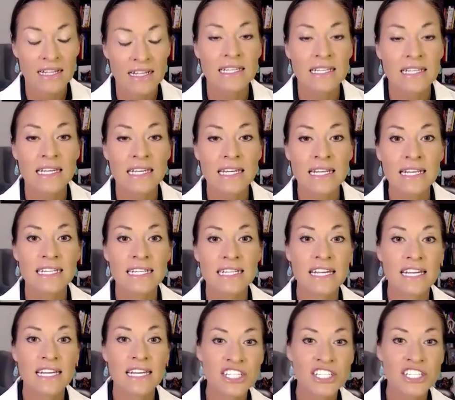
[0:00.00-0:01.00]
leading to
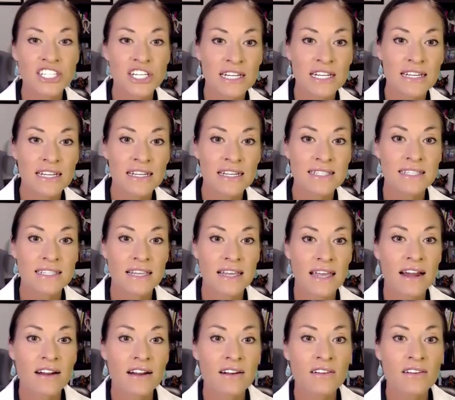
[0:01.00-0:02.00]
itchiness,
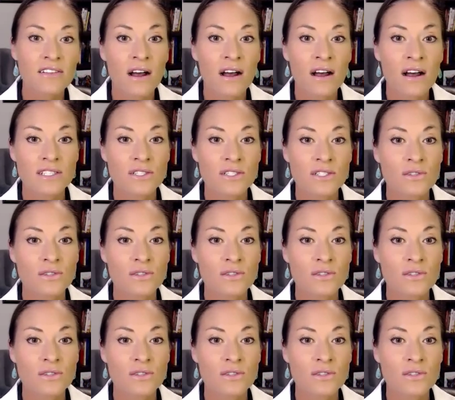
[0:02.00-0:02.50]
hair loss,